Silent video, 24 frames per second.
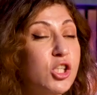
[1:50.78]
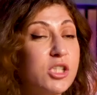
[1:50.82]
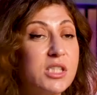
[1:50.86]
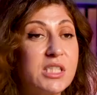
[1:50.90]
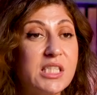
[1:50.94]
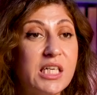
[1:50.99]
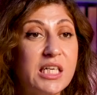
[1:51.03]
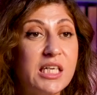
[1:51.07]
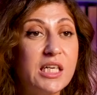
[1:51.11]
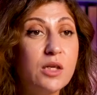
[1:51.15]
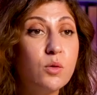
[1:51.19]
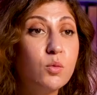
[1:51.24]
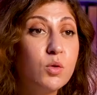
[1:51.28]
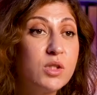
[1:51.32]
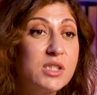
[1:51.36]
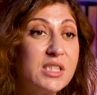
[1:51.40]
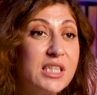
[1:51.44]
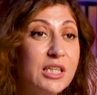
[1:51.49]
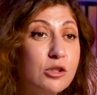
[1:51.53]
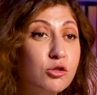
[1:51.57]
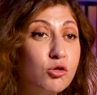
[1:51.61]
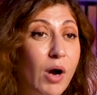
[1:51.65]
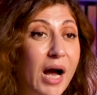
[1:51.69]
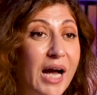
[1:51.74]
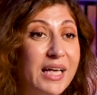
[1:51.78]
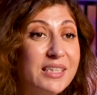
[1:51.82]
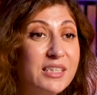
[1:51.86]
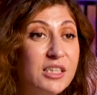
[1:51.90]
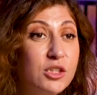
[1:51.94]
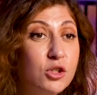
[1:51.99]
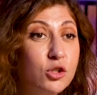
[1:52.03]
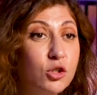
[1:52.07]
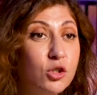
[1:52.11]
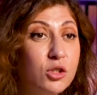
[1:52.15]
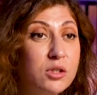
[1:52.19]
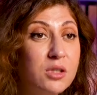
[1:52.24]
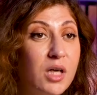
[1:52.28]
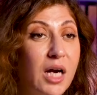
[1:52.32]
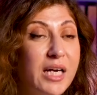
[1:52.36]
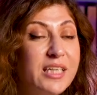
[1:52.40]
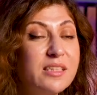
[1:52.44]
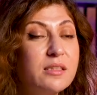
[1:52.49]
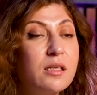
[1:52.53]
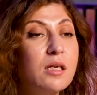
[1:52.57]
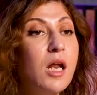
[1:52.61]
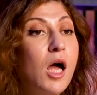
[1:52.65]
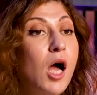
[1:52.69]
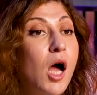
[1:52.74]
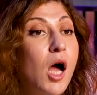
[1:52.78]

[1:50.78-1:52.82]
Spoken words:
as the keywords that you add in your title,